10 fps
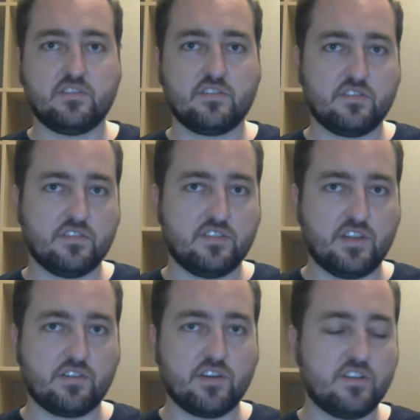Sound
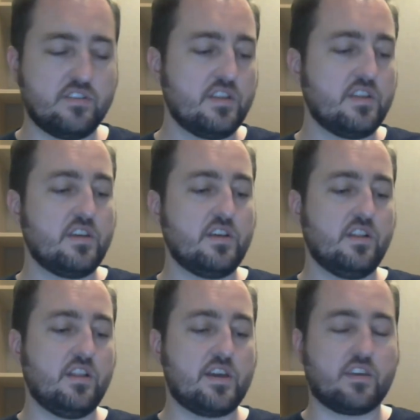good?
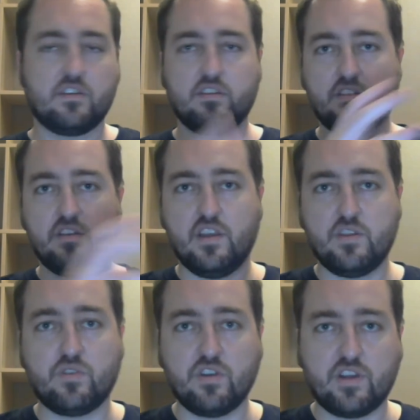Like, and you,
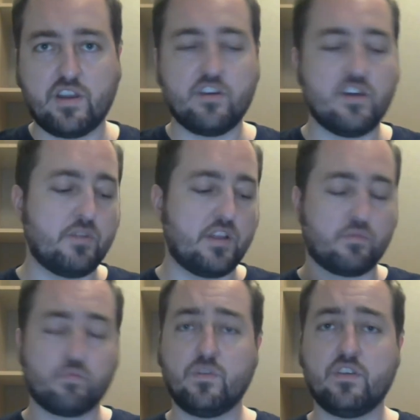are getting her number like
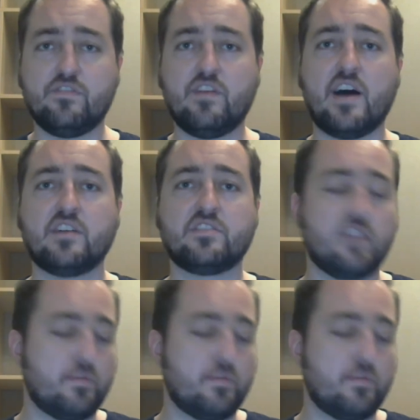really fast, right?